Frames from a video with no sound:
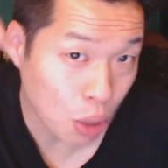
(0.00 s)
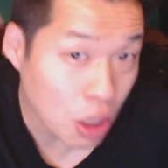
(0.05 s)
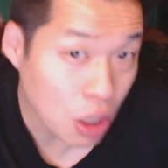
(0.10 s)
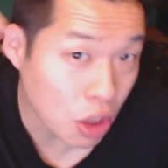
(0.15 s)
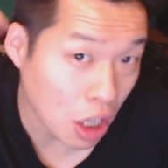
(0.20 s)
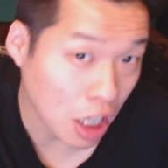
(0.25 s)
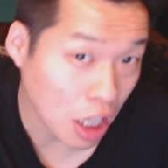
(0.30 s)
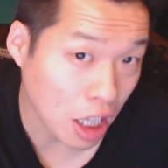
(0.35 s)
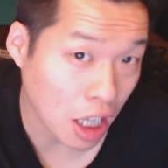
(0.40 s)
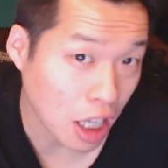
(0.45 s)

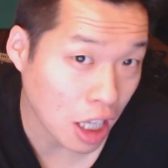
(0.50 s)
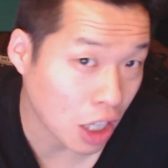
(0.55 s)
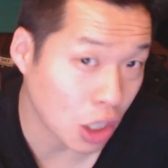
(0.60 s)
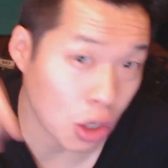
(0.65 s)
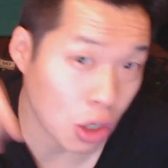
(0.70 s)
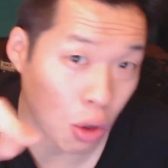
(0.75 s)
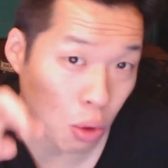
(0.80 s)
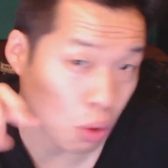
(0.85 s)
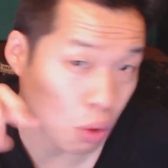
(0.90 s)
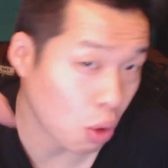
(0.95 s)
rethink it
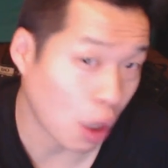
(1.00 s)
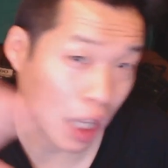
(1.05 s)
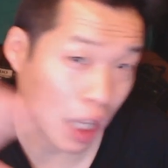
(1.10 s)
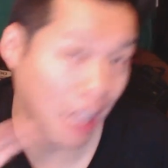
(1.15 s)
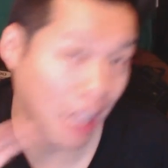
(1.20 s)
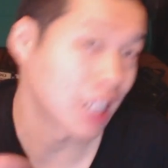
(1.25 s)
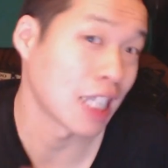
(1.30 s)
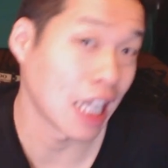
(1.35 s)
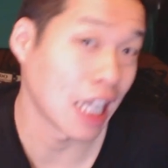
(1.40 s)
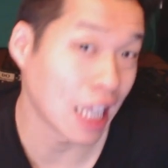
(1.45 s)
and you go, no,
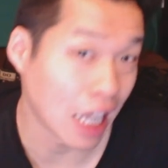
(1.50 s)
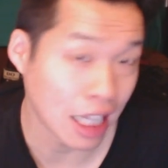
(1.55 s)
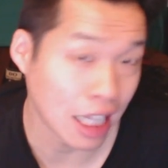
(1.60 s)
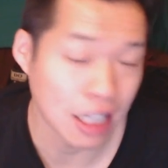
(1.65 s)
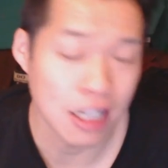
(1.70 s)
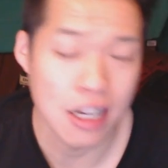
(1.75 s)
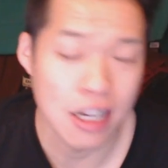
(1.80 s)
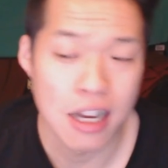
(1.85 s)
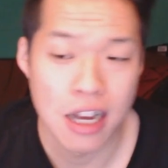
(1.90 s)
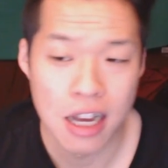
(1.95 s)
I can't say
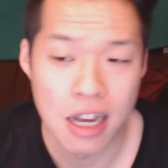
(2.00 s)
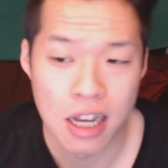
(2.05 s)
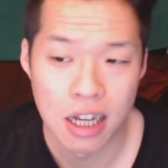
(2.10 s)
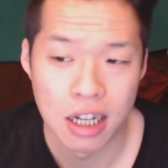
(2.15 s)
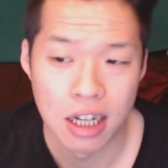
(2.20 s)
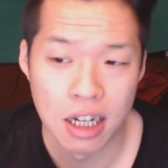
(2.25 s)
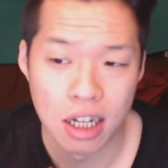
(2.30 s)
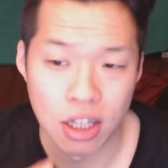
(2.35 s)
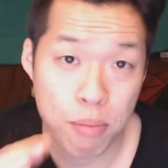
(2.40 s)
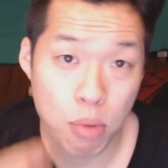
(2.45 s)
that.
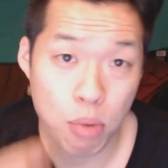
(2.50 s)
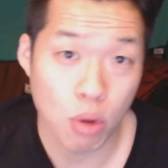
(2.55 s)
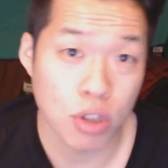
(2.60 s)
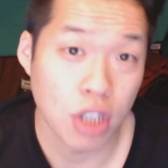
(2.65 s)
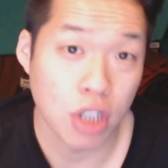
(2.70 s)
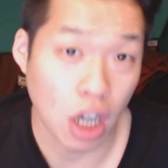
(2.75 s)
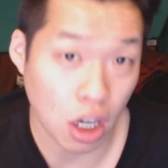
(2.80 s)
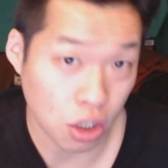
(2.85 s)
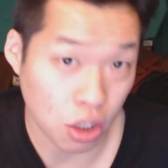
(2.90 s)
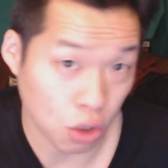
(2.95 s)
If I
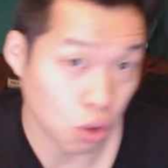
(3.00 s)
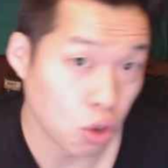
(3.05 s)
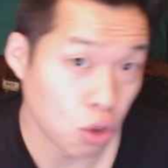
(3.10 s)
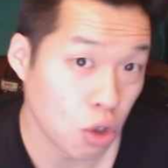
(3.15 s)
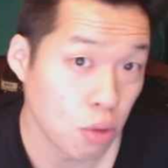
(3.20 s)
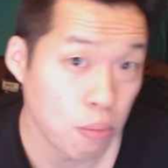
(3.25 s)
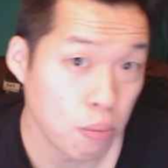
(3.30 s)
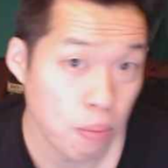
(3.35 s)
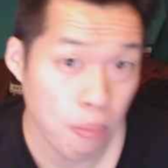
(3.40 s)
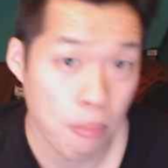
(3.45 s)
post it on
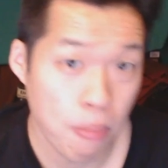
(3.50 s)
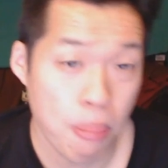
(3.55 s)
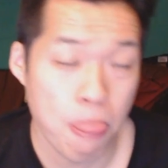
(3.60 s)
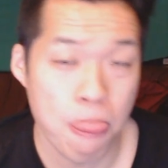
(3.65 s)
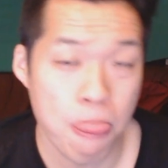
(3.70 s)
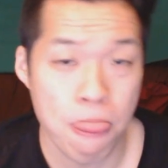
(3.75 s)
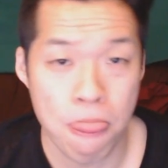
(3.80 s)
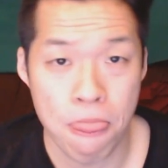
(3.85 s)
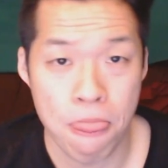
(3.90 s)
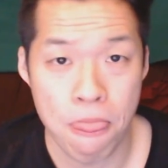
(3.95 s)
YouTube,
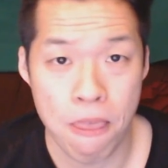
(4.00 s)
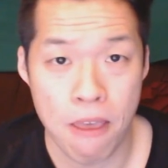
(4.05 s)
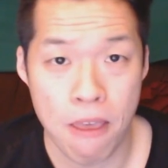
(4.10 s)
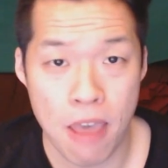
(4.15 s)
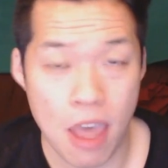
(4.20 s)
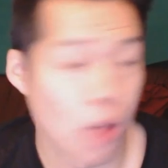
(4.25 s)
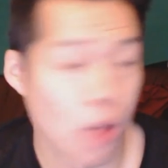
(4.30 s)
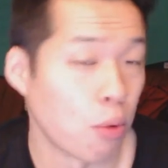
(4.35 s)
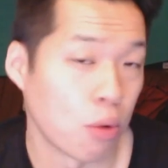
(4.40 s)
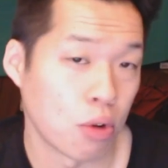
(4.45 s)

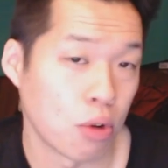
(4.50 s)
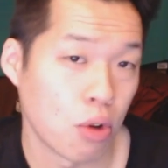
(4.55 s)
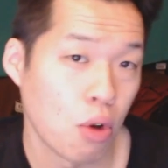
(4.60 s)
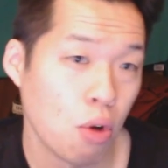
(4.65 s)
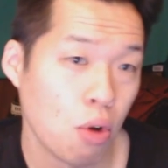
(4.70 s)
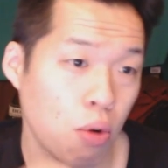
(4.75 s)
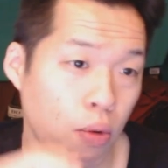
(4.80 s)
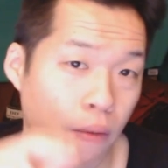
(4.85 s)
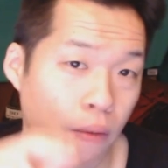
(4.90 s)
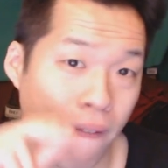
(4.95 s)
it will
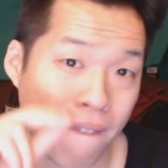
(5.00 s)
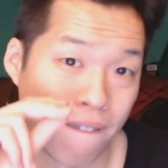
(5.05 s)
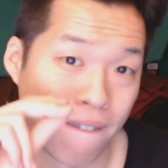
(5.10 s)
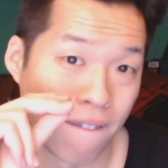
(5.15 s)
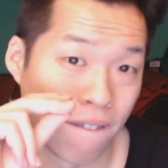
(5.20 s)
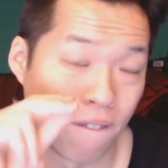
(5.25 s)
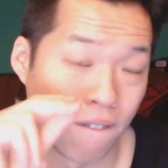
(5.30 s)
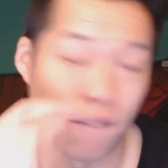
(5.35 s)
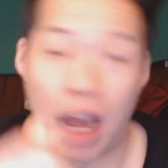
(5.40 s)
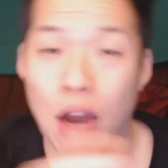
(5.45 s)
go
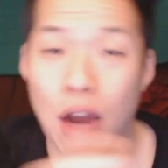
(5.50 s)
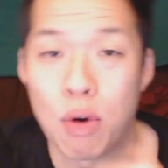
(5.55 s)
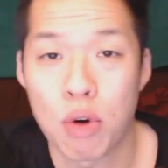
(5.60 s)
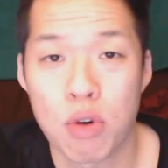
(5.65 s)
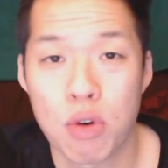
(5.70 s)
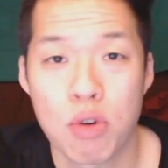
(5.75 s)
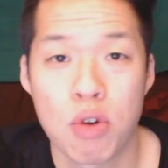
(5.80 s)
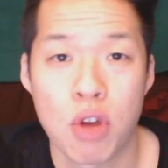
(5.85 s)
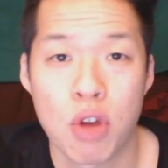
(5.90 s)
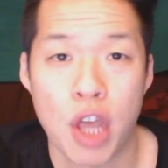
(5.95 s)

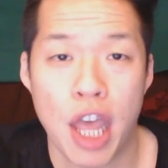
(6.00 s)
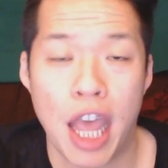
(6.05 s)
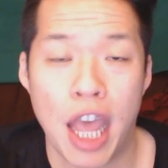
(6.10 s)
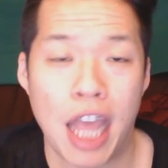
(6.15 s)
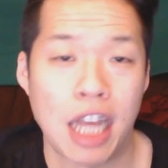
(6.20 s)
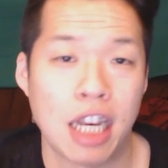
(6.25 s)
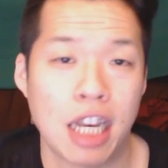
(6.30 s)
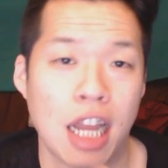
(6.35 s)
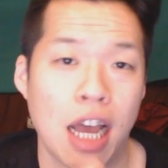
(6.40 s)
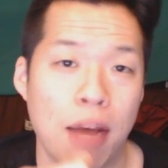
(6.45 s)
viral
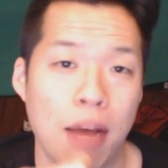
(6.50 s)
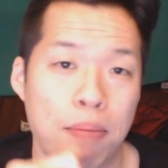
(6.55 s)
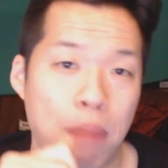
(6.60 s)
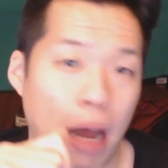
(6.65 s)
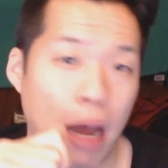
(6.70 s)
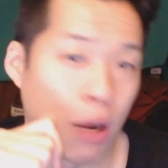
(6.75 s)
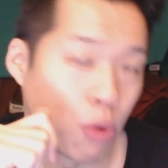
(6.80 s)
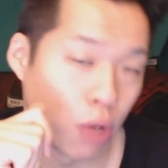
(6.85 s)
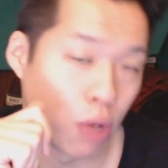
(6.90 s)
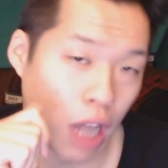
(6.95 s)
and
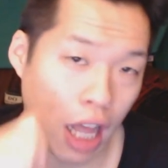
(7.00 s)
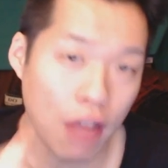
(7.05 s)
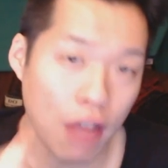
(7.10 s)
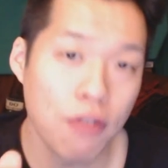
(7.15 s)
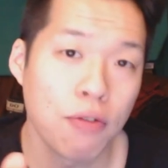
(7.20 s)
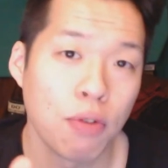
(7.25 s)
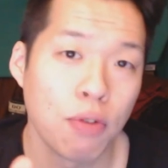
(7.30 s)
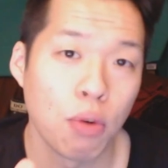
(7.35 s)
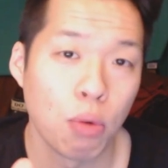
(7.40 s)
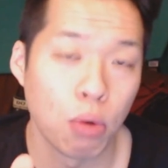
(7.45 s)
my
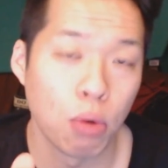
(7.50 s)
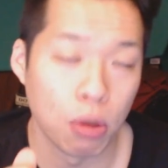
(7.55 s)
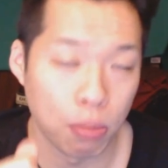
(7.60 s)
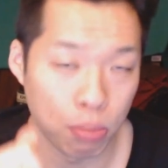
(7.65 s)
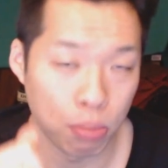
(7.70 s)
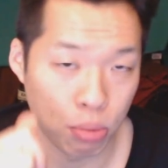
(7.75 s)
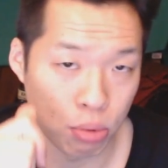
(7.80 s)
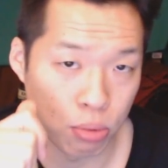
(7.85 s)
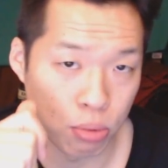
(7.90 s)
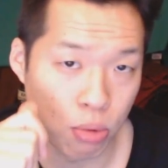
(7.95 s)
life
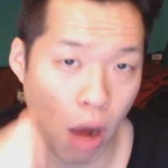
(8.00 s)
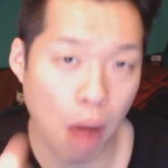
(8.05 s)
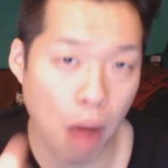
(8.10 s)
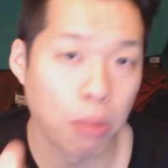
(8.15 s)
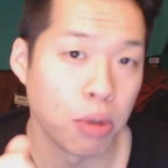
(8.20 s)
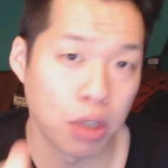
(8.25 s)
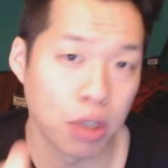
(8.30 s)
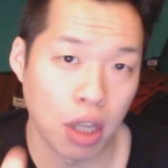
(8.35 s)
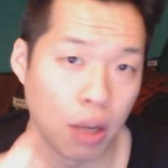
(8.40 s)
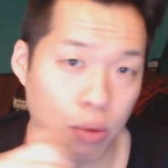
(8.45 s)
would
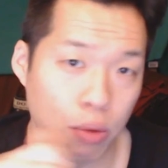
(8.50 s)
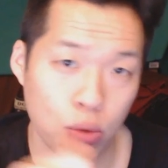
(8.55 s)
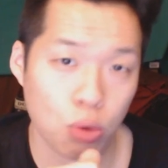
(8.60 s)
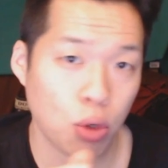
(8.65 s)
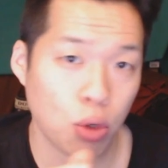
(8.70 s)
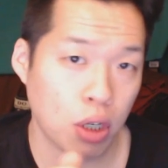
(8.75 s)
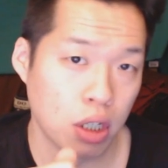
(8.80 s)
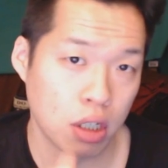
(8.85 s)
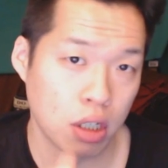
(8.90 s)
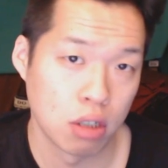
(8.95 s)
probably
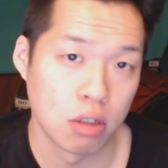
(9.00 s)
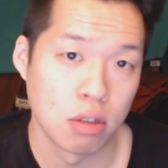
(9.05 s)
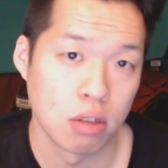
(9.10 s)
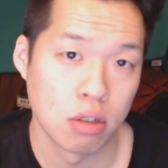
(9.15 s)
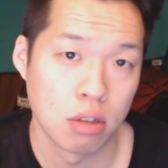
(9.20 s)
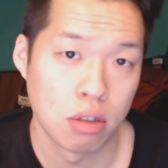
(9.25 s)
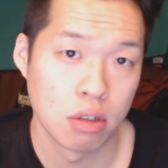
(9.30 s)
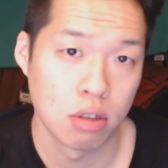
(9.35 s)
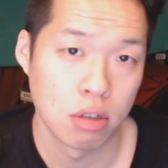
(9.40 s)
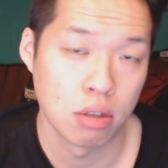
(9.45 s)
get ruined.
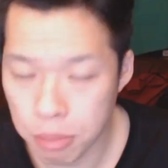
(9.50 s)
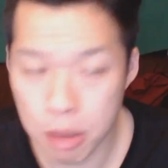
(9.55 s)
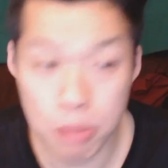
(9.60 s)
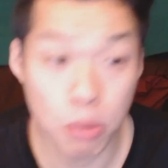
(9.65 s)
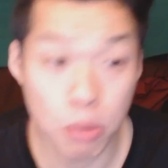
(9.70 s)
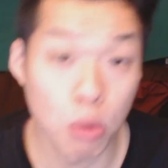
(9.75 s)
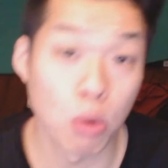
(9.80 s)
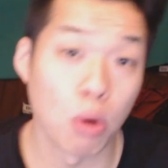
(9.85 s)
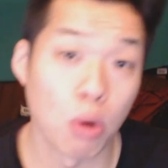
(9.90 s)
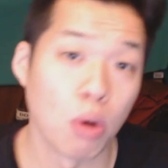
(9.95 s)

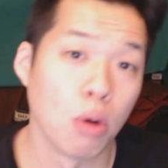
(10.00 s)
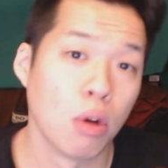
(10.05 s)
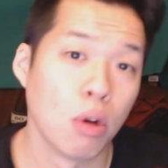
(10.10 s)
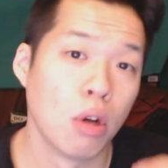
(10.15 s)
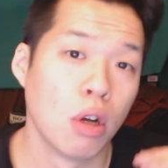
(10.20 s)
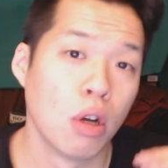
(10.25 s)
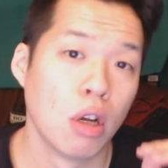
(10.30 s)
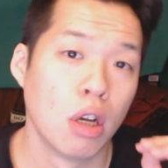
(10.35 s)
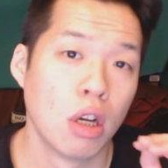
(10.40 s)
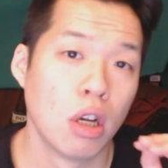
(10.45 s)
People
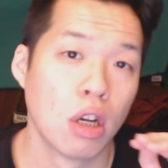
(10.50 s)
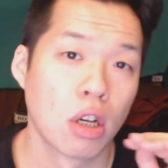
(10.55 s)
will